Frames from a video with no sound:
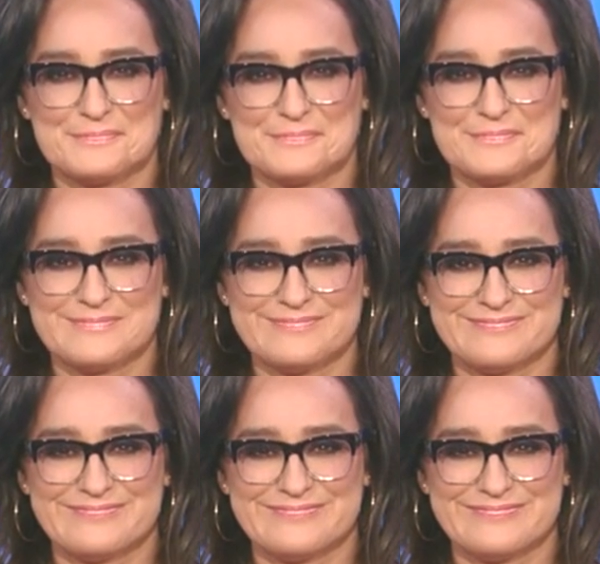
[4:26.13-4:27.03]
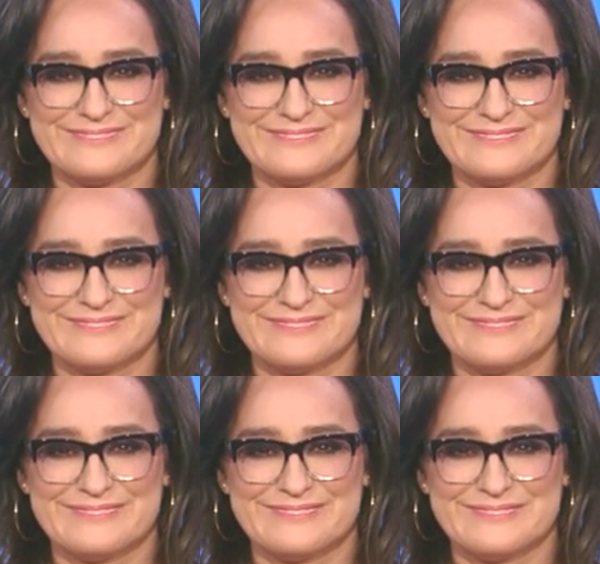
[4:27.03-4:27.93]

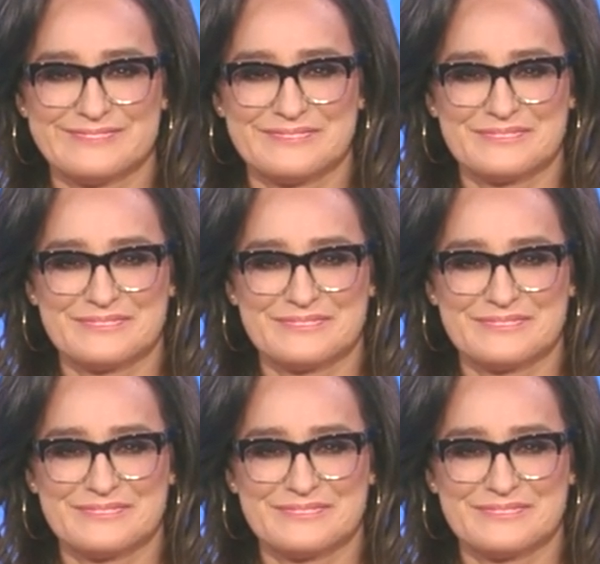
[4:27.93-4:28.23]
(not speaking)